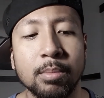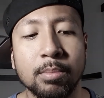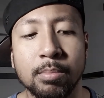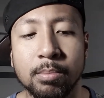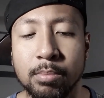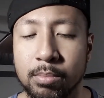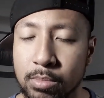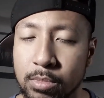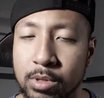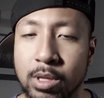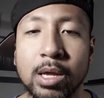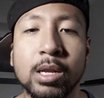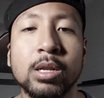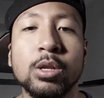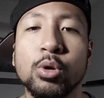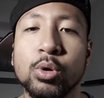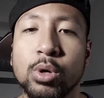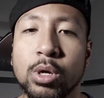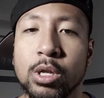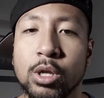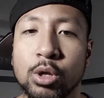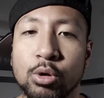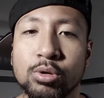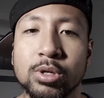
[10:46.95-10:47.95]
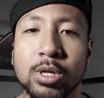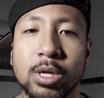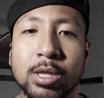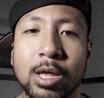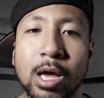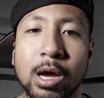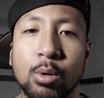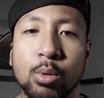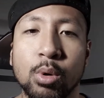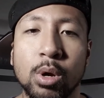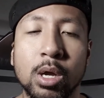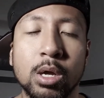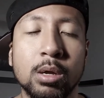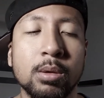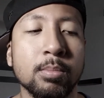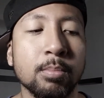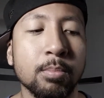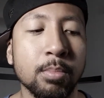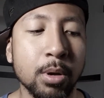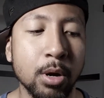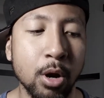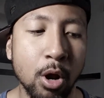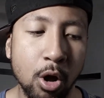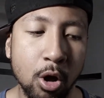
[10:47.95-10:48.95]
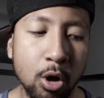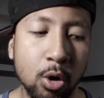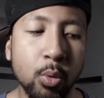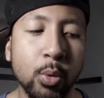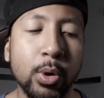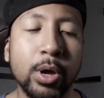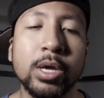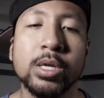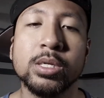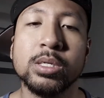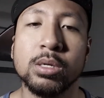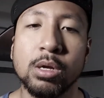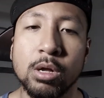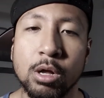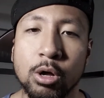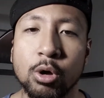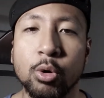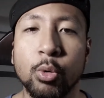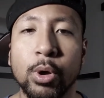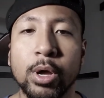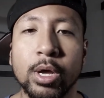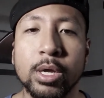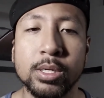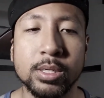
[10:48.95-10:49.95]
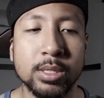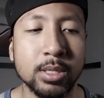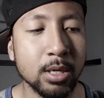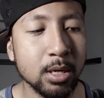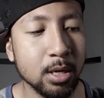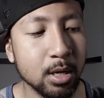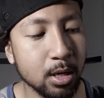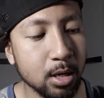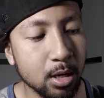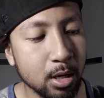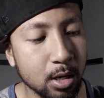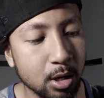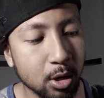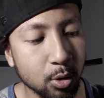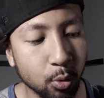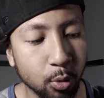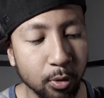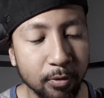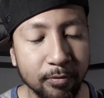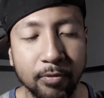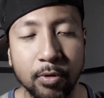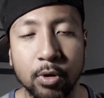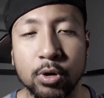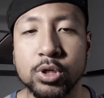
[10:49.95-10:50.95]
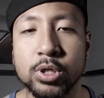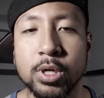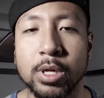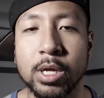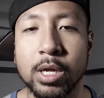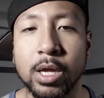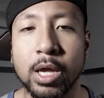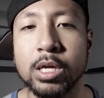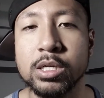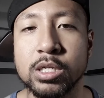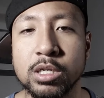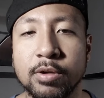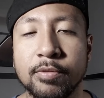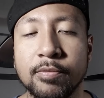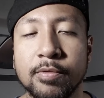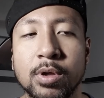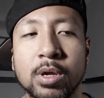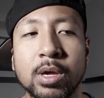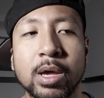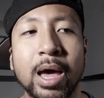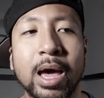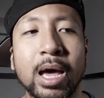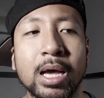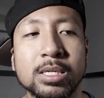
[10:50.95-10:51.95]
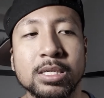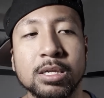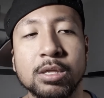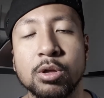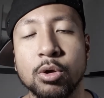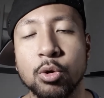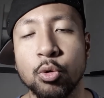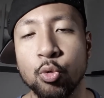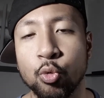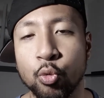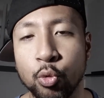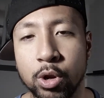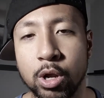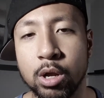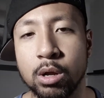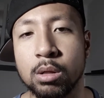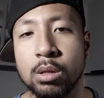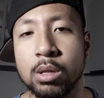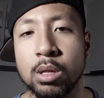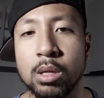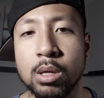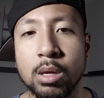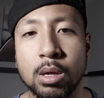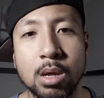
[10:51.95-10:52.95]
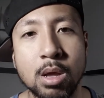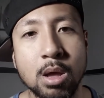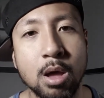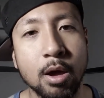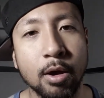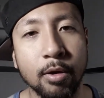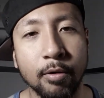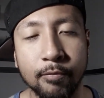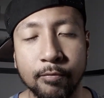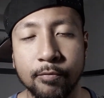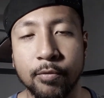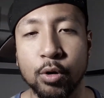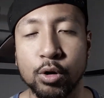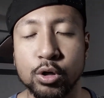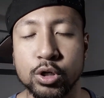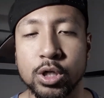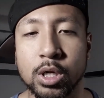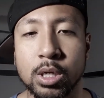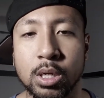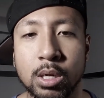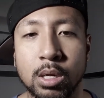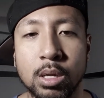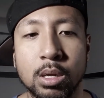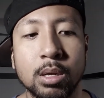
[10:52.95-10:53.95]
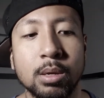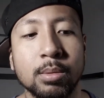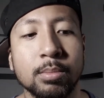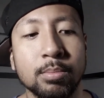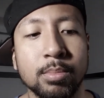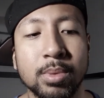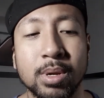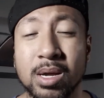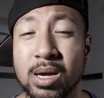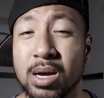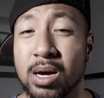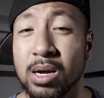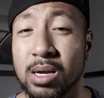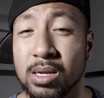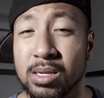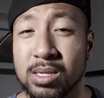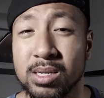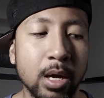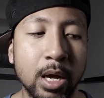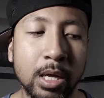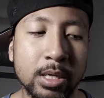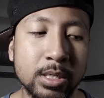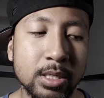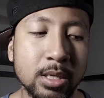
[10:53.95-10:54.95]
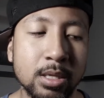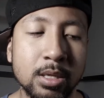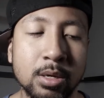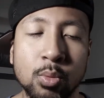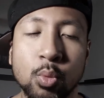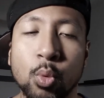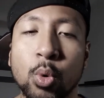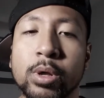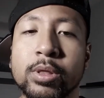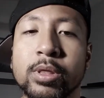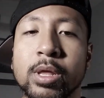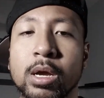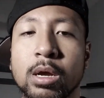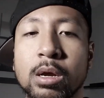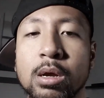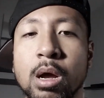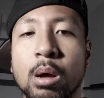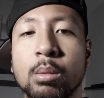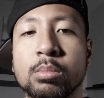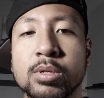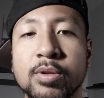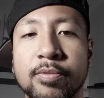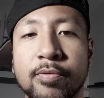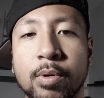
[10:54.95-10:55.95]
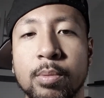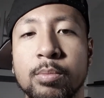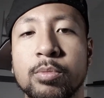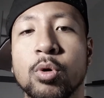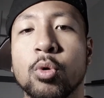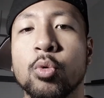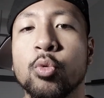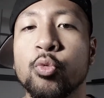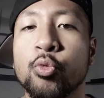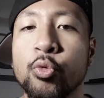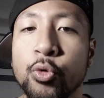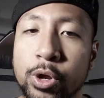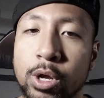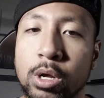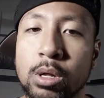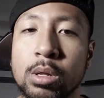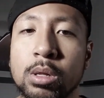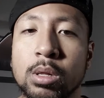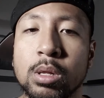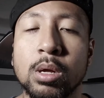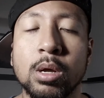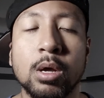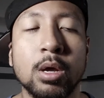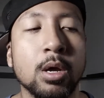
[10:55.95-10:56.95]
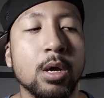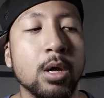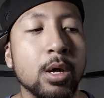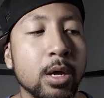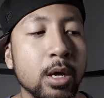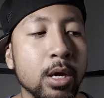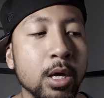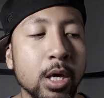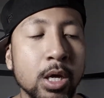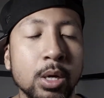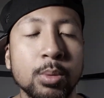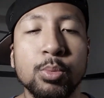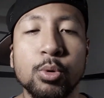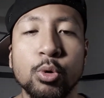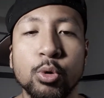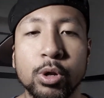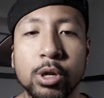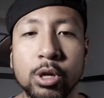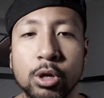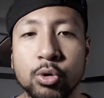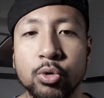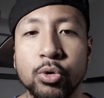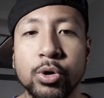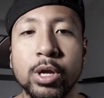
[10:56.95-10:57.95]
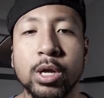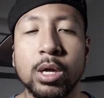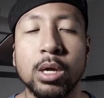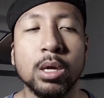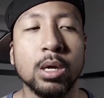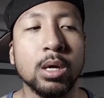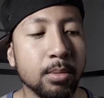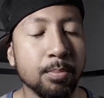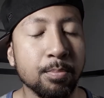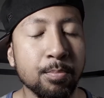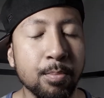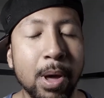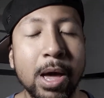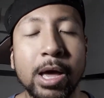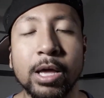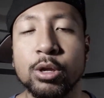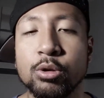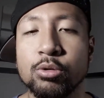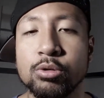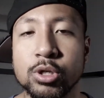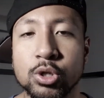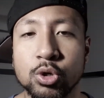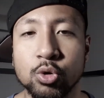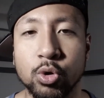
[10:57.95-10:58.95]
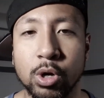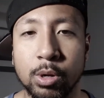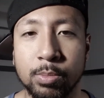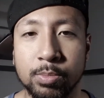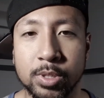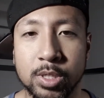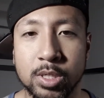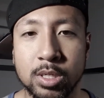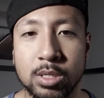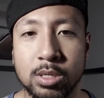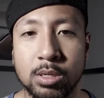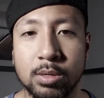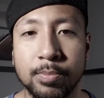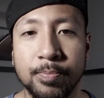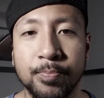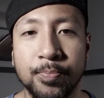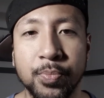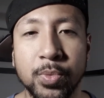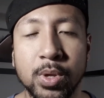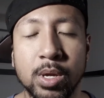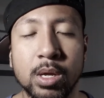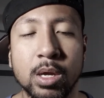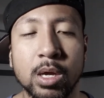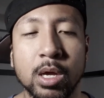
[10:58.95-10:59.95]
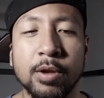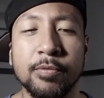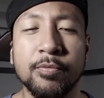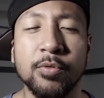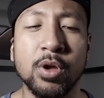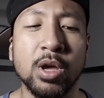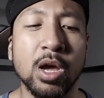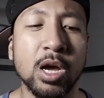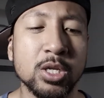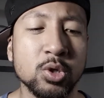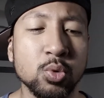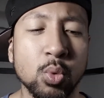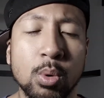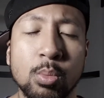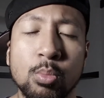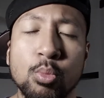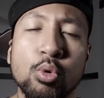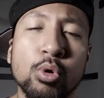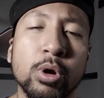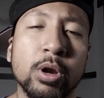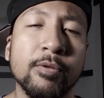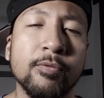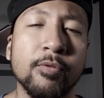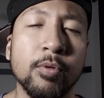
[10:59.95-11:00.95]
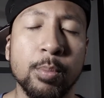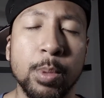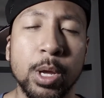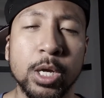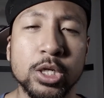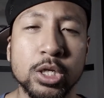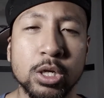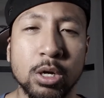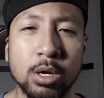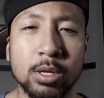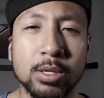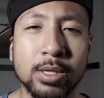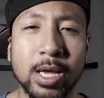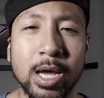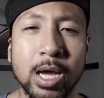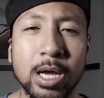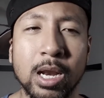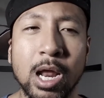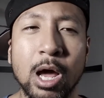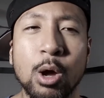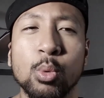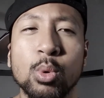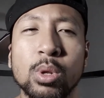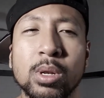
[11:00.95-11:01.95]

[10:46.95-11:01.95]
then you can use it that way. But always, always refer to the KJV as the real version because it's the one that comes from the real Hebrew and Greek manuscripts. And if you guys want more information on that, I will